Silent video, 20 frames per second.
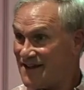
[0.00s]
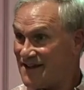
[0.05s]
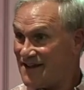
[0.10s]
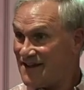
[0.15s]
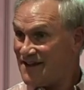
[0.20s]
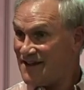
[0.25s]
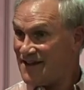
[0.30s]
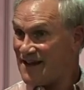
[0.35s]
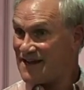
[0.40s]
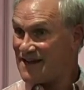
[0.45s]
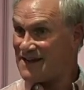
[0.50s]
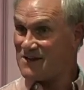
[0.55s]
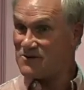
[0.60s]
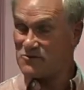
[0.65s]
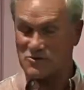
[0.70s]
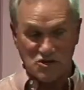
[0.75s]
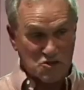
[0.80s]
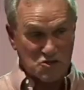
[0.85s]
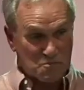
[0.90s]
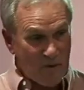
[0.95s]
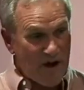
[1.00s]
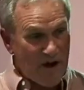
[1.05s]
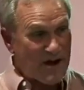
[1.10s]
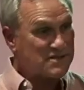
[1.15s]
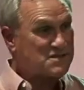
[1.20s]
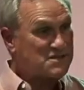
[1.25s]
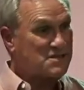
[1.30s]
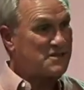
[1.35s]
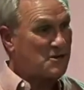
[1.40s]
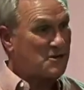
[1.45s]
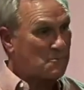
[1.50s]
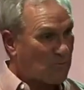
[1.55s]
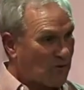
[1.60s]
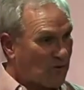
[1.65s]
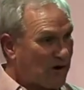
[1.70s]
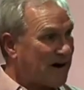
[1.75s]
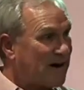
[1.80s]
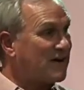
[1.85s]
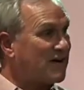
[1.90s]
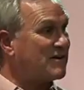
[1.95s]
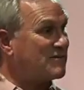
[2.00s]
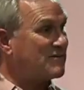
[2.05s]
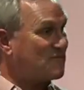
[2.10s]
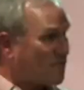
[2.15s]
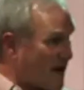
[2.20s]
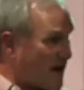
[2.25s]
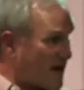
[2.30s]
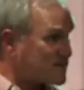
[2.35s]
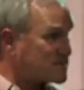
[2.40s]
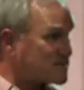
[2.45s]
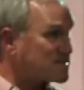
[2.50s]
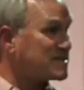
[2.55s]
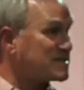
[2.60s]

And in response to their prayer and fasting,